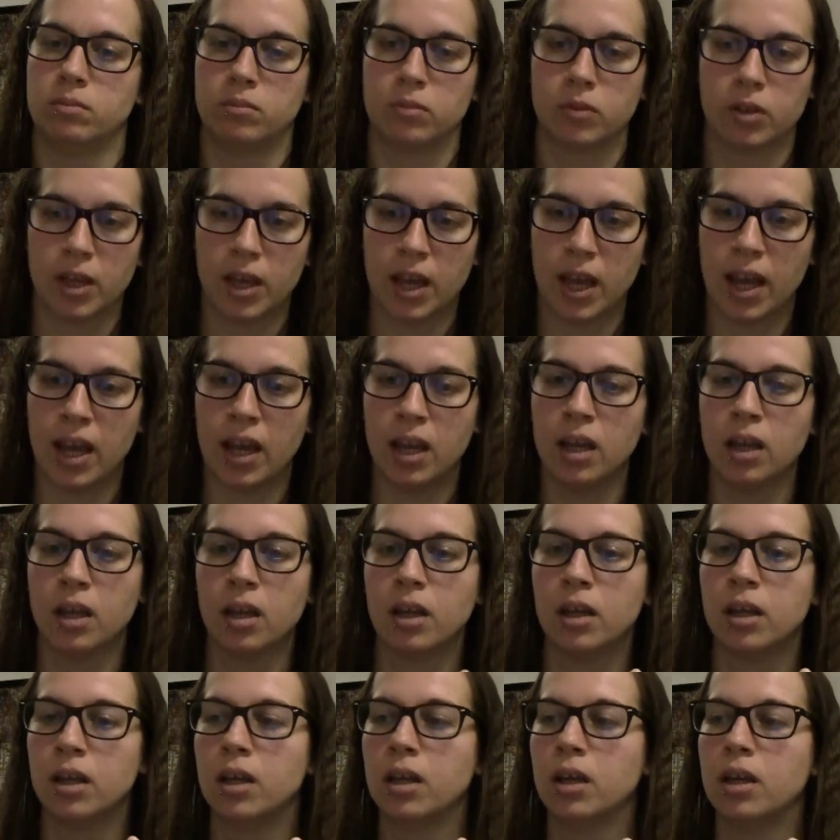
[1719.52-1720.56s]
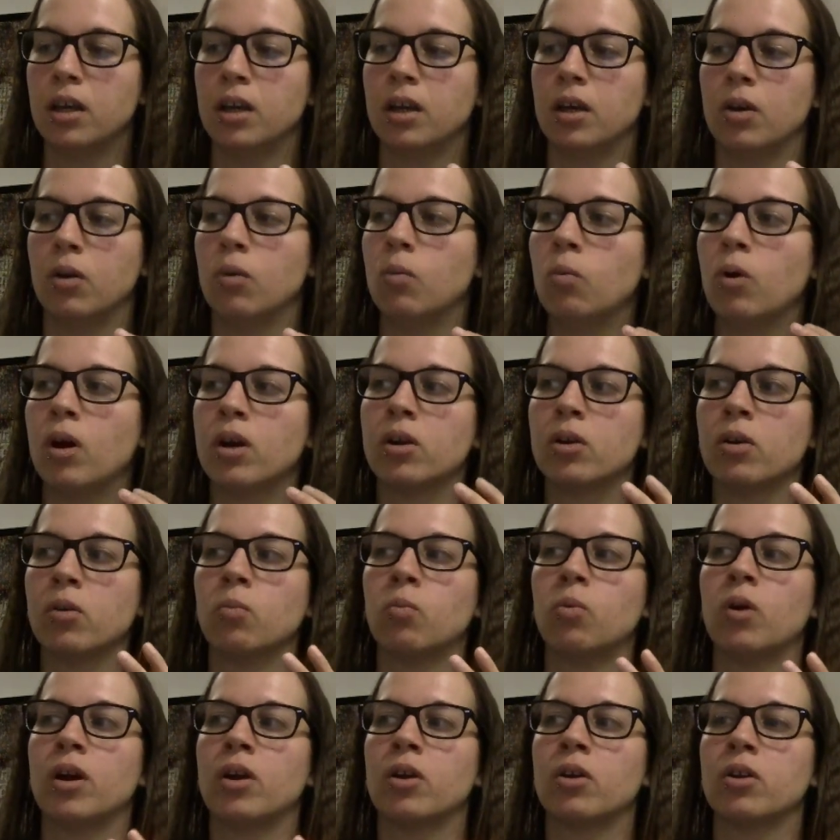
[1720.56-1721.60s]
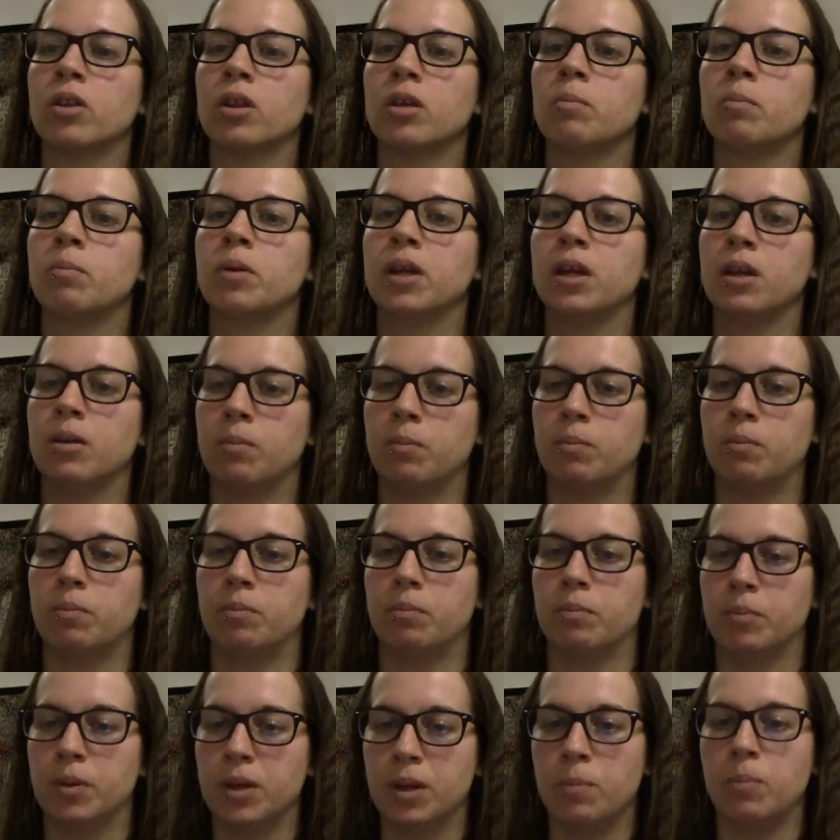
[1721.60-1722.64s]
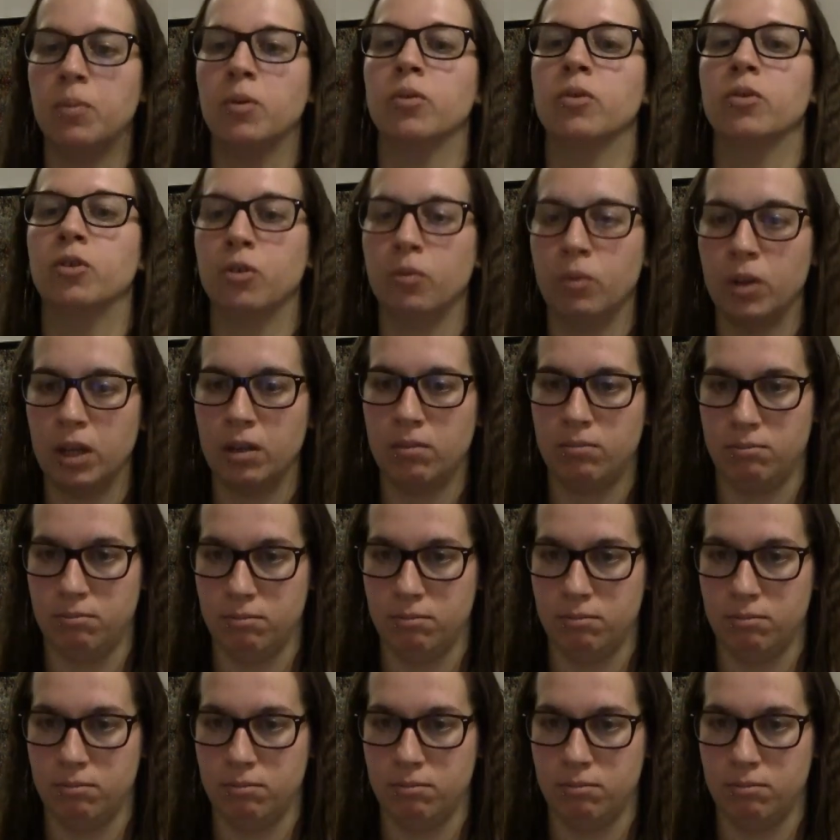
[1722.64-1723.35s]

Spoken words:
Okay, what are the big people doing?